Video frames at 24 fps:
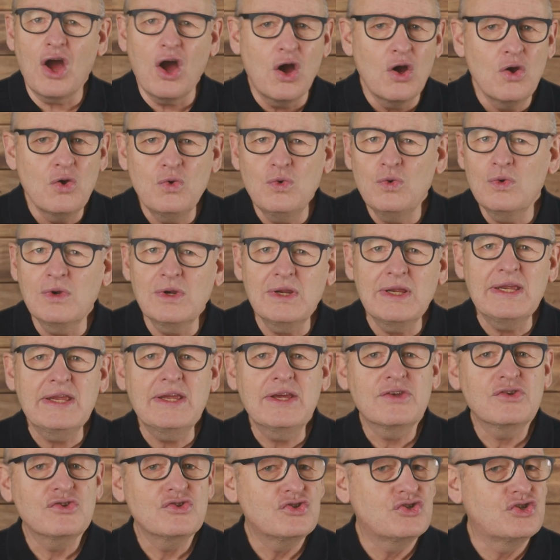
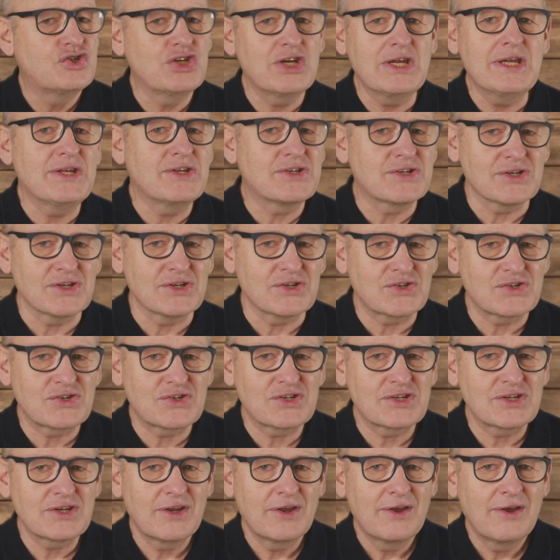only
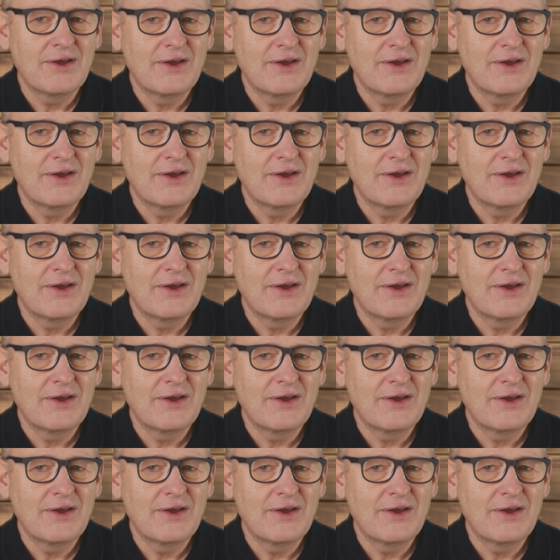Jesus,